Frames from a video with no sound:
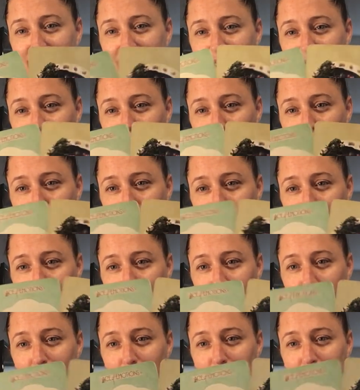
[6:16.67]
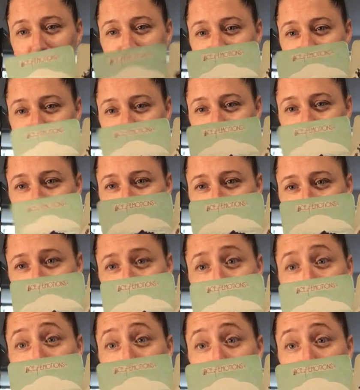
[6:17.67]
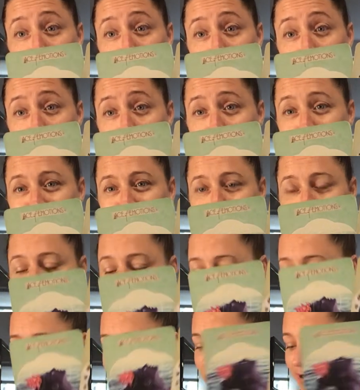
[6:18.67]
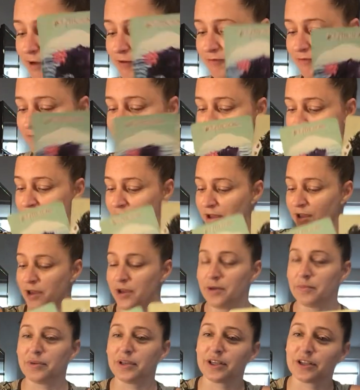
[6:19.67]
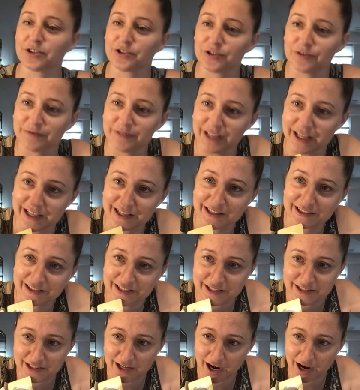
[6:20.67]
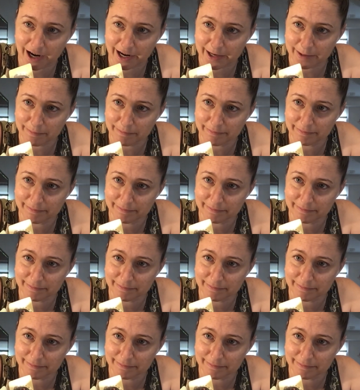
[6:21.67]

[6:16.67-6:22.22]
in the real world and a new offer in love, because you've taken the time